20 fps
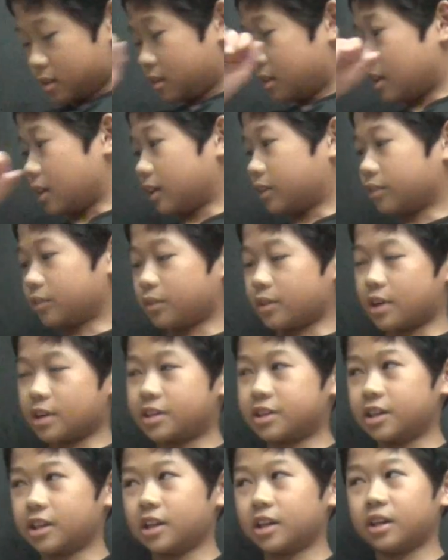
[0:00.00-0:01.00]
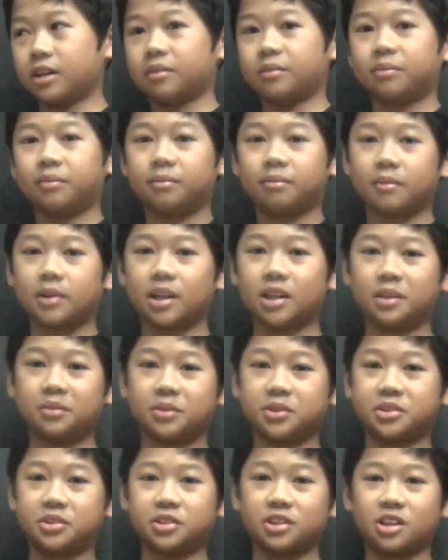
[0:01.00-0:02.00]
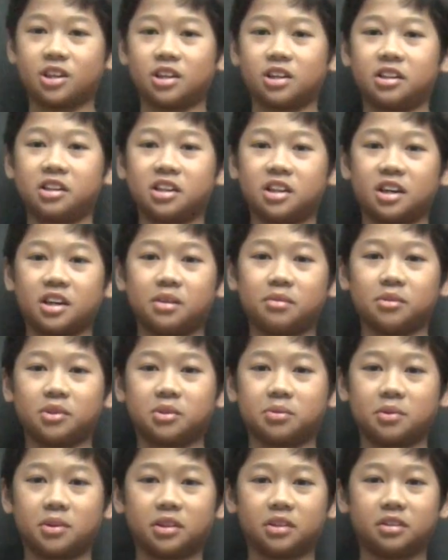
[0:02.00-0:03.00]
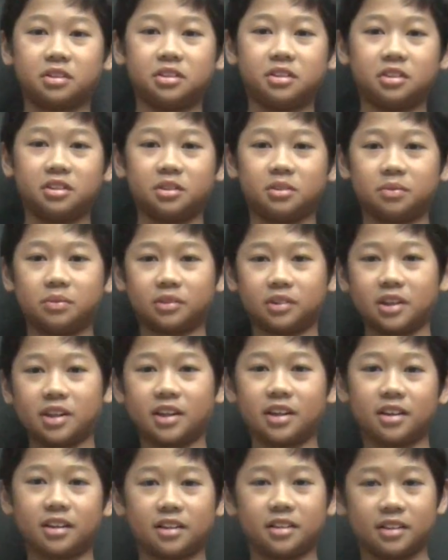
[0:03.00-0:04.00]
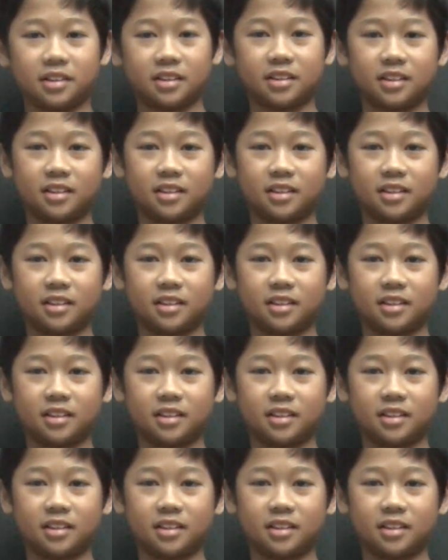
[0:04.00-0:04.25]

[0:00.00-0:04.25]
Thanks for watching. My name is John. I am a sponsored yo-yo player.